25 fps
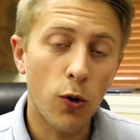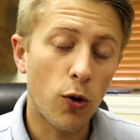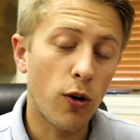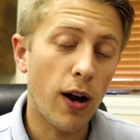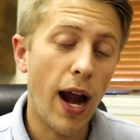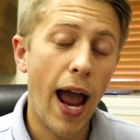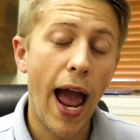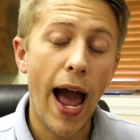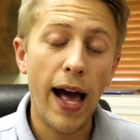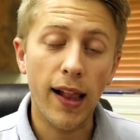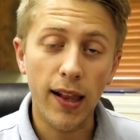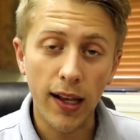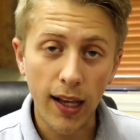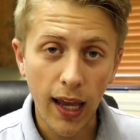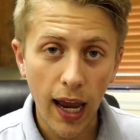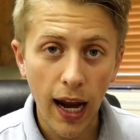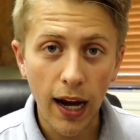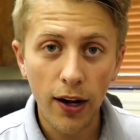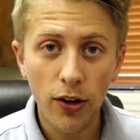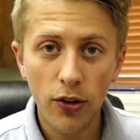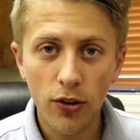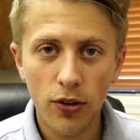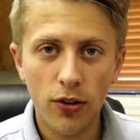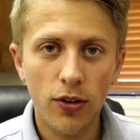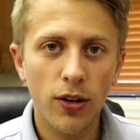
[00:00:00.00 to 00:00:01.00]
or
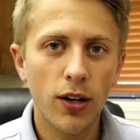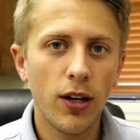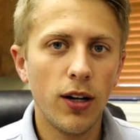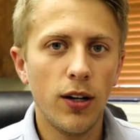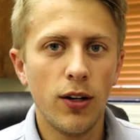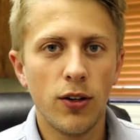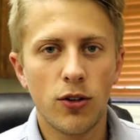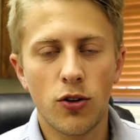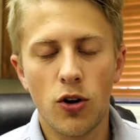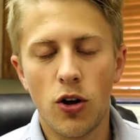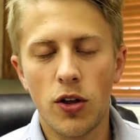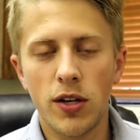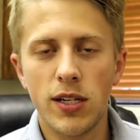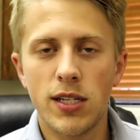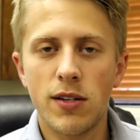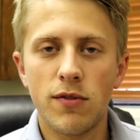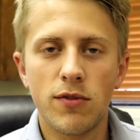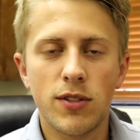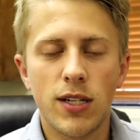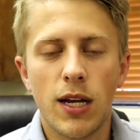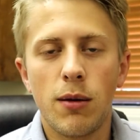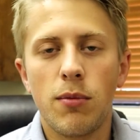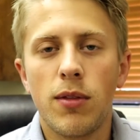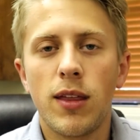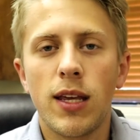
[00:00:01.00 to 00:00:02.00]
alligator or all these different
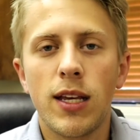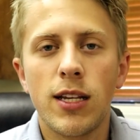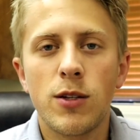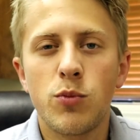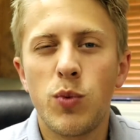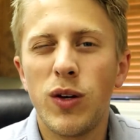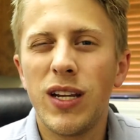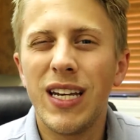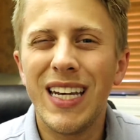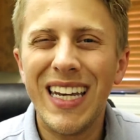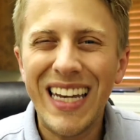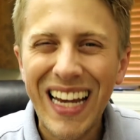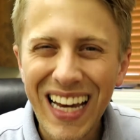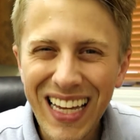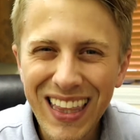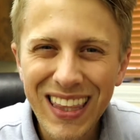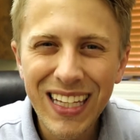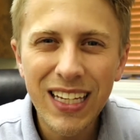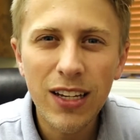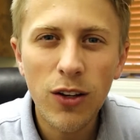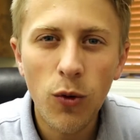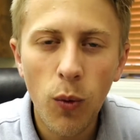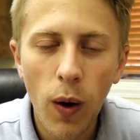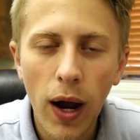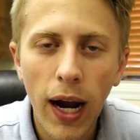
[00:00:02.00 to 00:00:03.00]
types of things, but
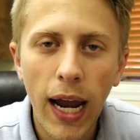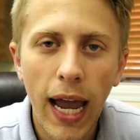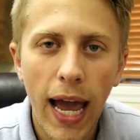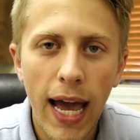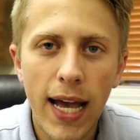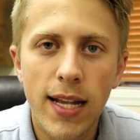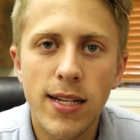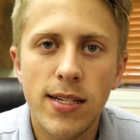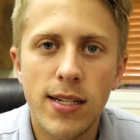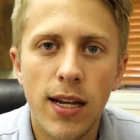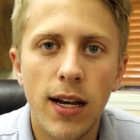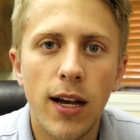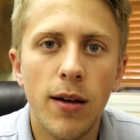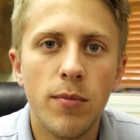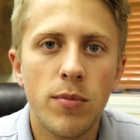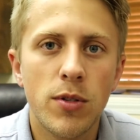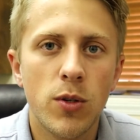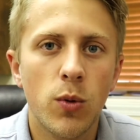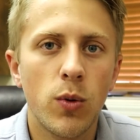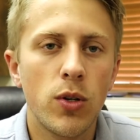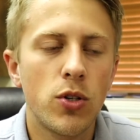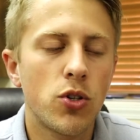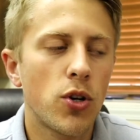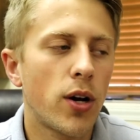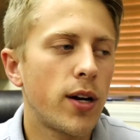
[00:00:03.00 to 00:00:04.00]
nothing quite adds up. So
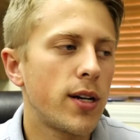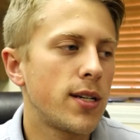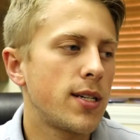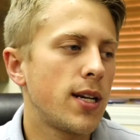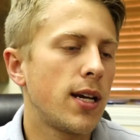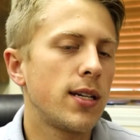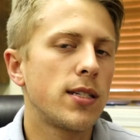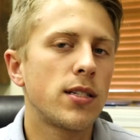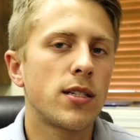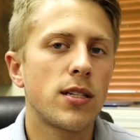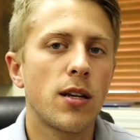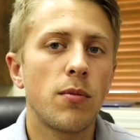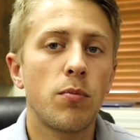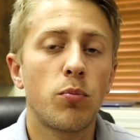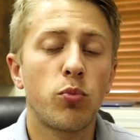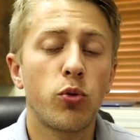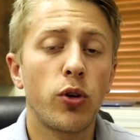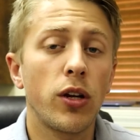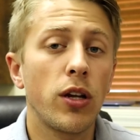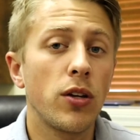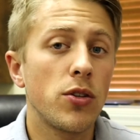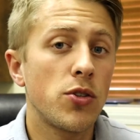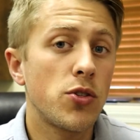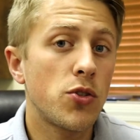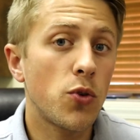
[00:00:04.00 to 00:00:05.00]
we try to say it's some
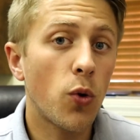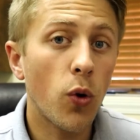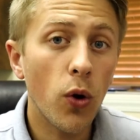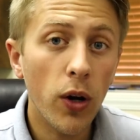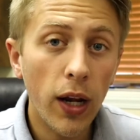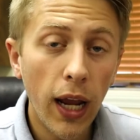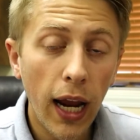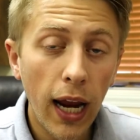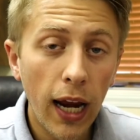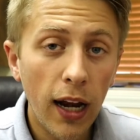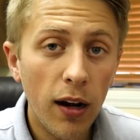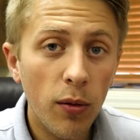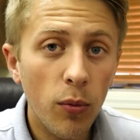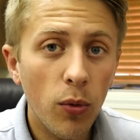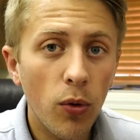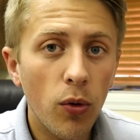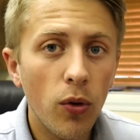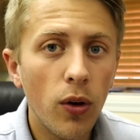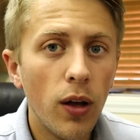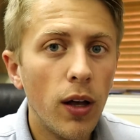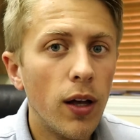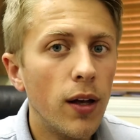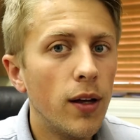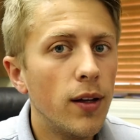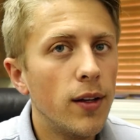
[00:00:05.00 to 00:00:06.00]
prehistoric
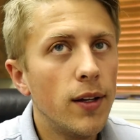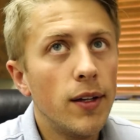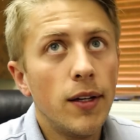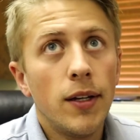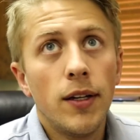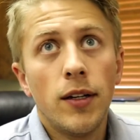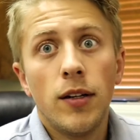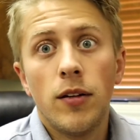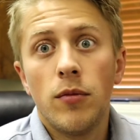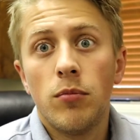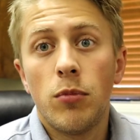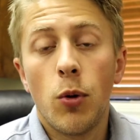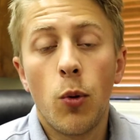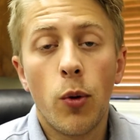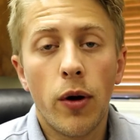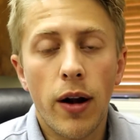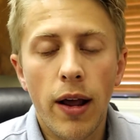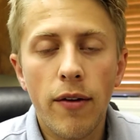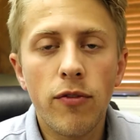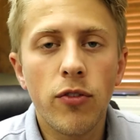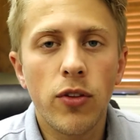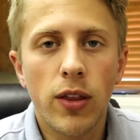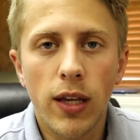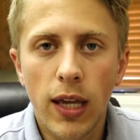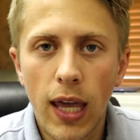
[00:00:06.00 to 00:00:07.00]
animal, but
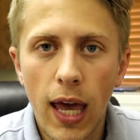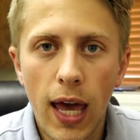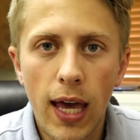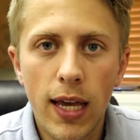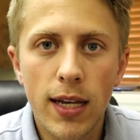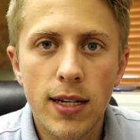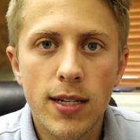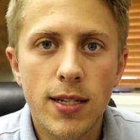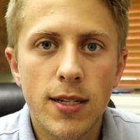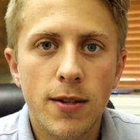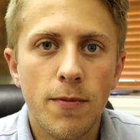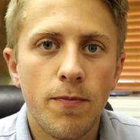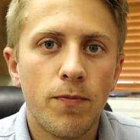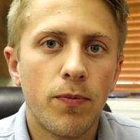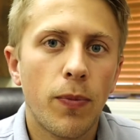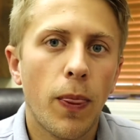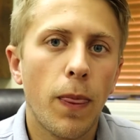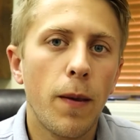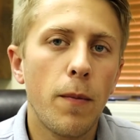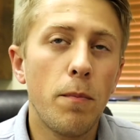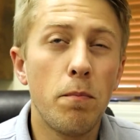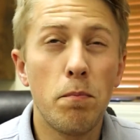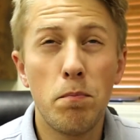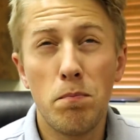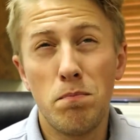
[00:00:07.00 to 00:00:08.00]
whatever the case,
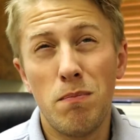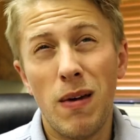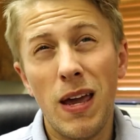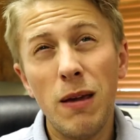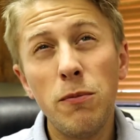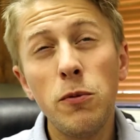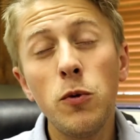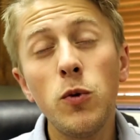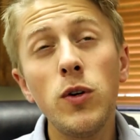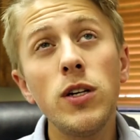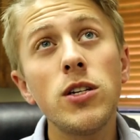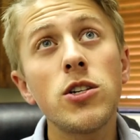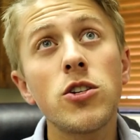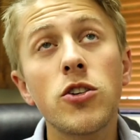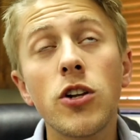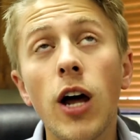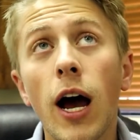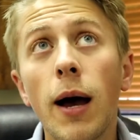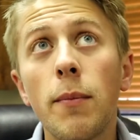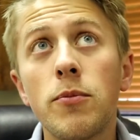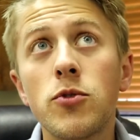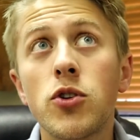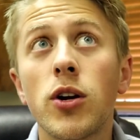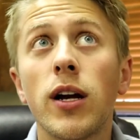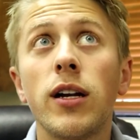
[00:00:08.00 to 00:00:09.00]
maybe we
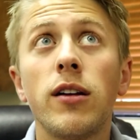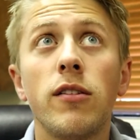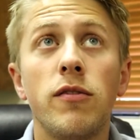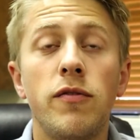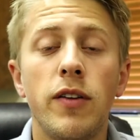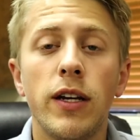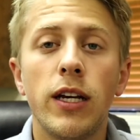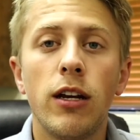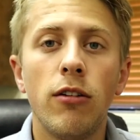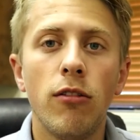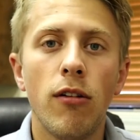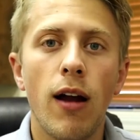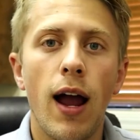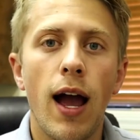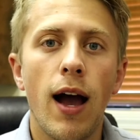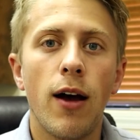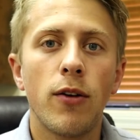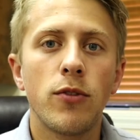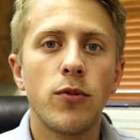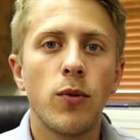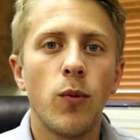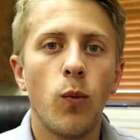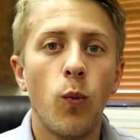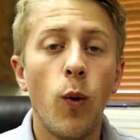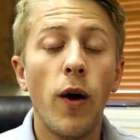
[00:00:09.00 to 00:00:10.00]
stop trying to figure
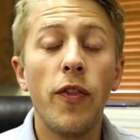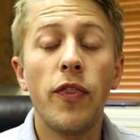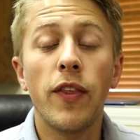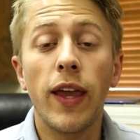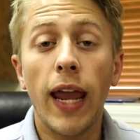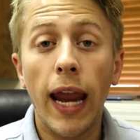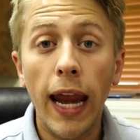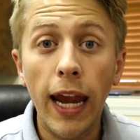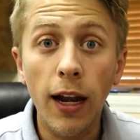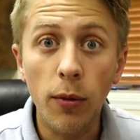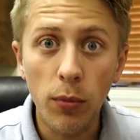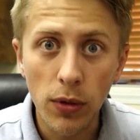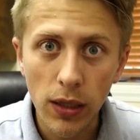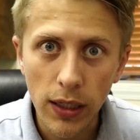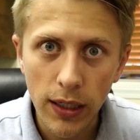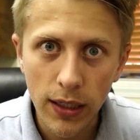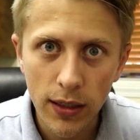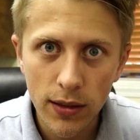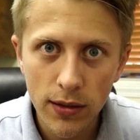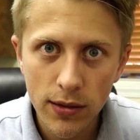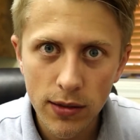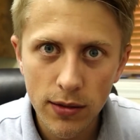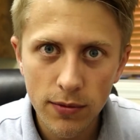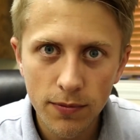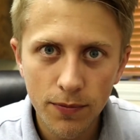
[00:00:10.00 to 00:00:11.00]
out what the animal
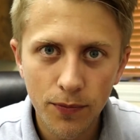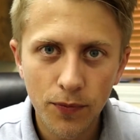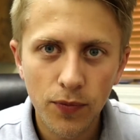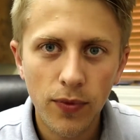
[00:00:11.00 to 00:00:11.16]
is,